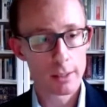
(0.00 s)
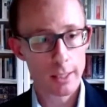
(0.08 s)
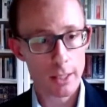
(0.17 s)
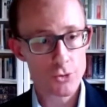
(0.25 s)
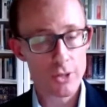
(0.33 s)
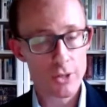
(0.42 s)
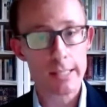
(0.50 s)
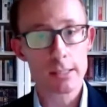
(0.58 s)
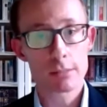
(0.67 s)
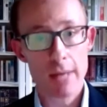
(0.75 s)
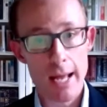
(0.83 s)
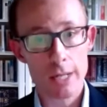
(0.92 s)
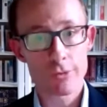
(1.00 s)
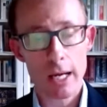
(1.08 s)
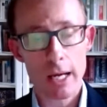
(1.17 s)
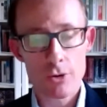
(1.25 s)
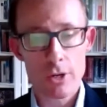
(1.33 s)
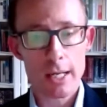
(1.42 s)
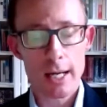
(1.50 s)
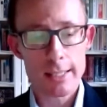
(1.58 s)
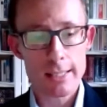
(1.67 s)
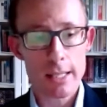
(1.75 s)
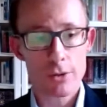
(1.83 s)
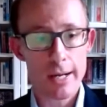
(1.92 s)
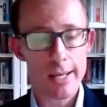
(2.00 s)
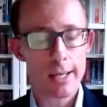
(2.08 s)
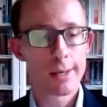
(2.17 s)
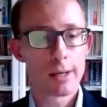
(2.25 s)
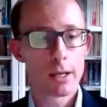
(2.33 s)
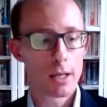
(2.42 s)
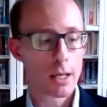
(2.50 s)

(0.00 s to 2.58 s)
countries out of 193